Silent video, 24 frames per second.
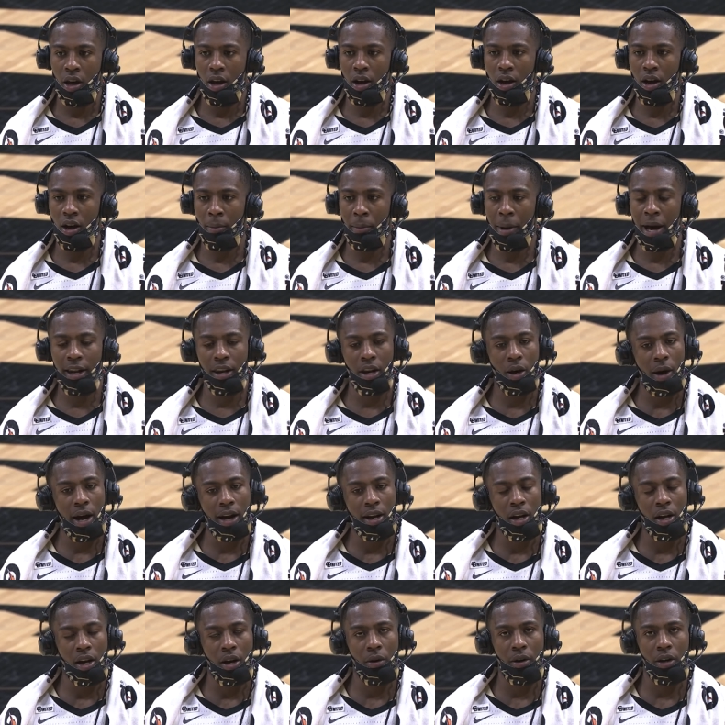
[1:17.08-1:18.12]
Um, I know I
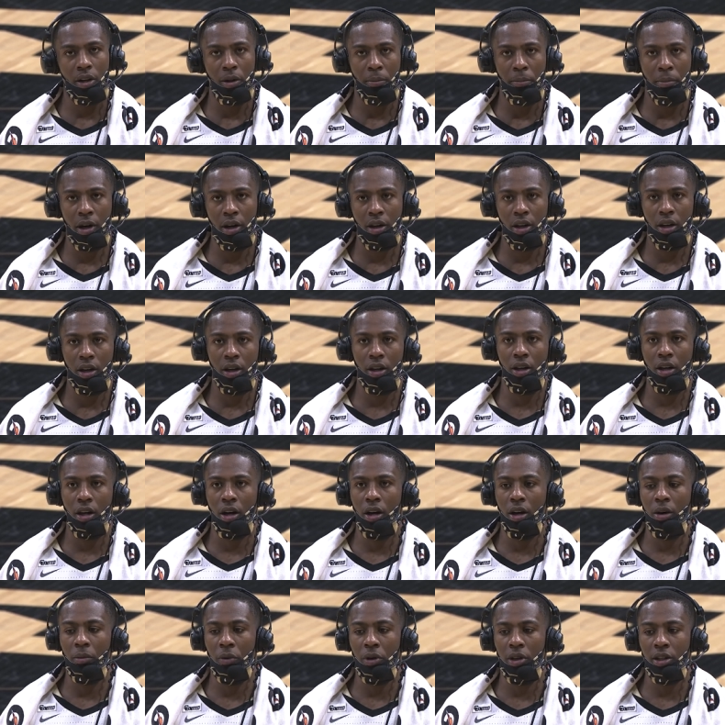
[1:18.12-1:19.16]
can go get a bucket
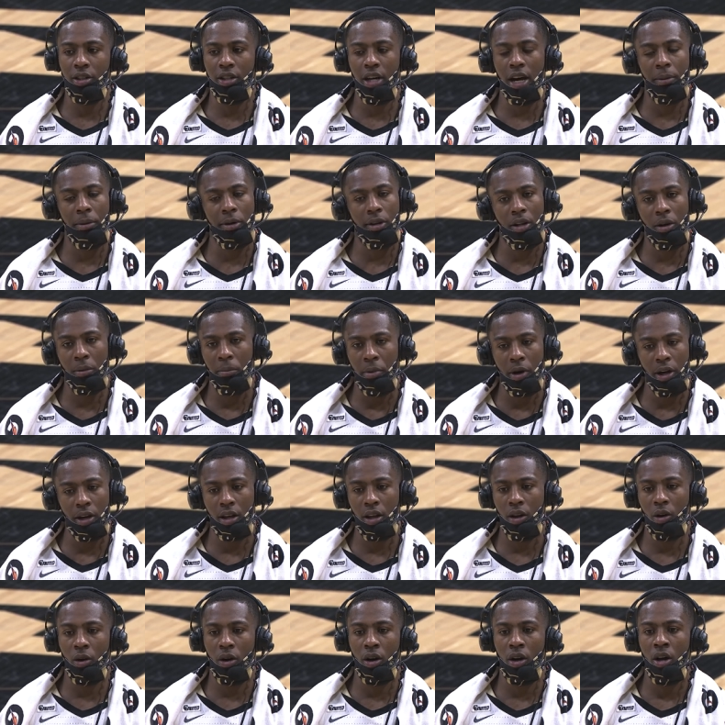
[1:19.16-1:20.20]
um, when it's time to get a
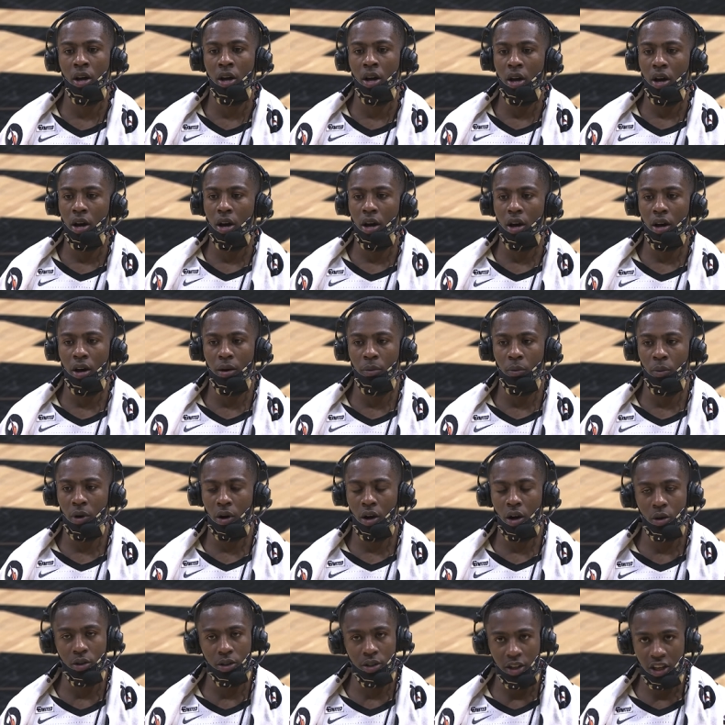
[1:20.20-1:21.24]
bucket or um, when
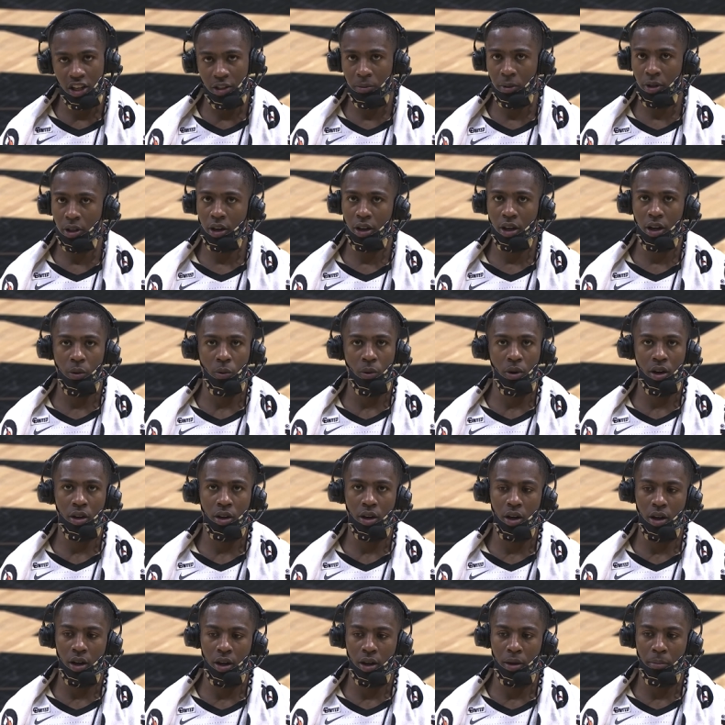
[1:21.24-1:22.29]
coach needs me to get one.
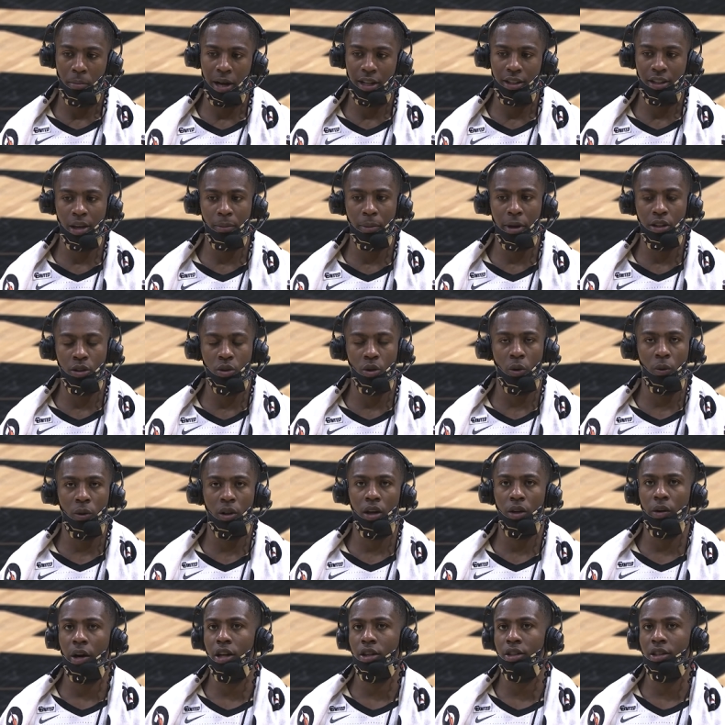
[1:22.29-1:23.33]
And my teammates do a
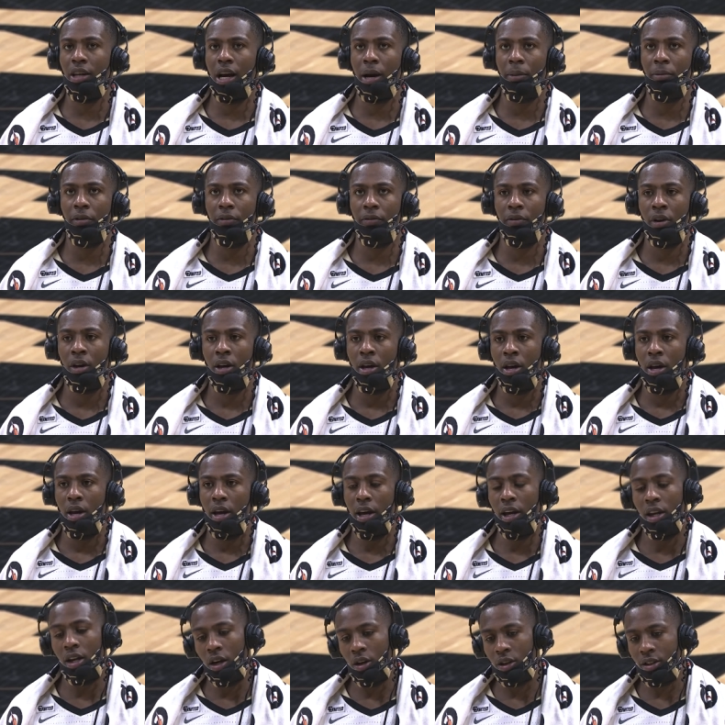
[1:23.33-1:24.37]
really great job of
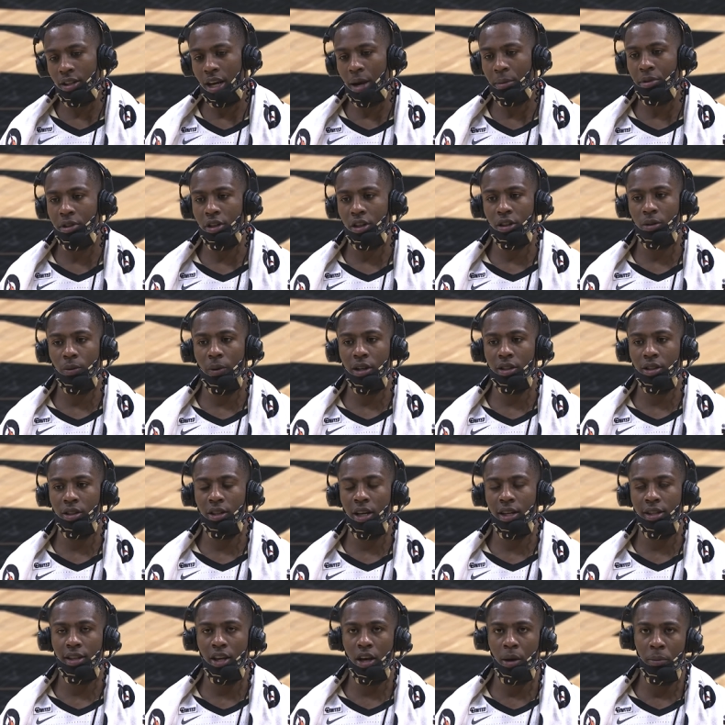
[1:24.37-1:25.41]
in those type of situations.
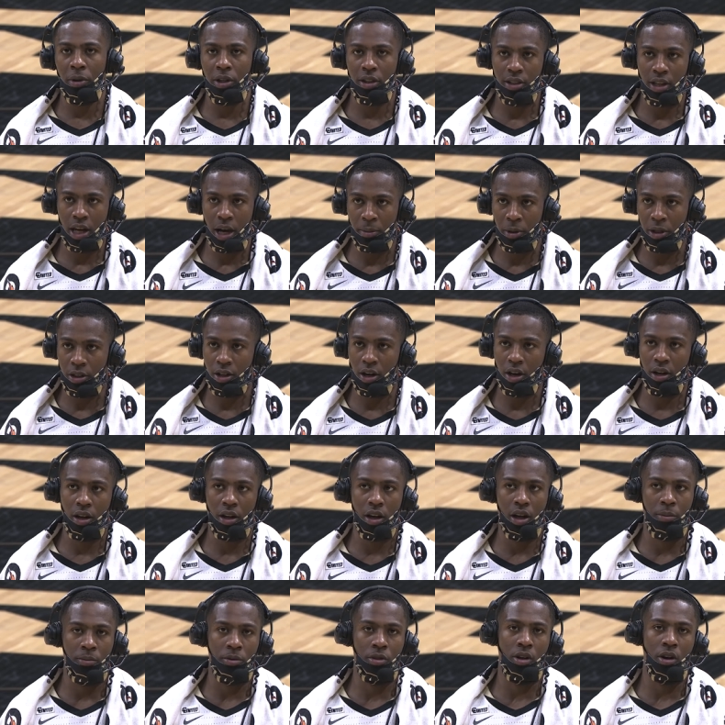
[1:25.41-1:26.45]
They tell me it's time to turn
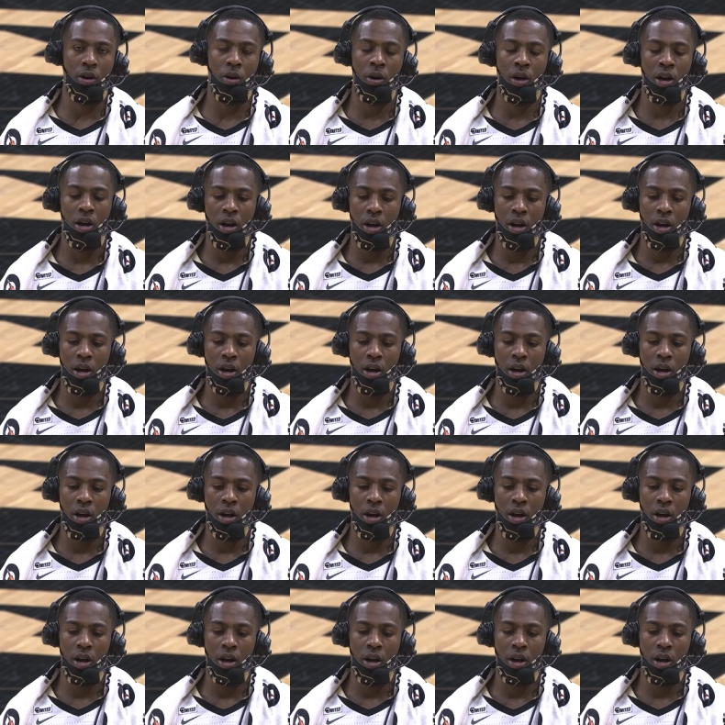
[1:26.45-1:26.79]
it up. So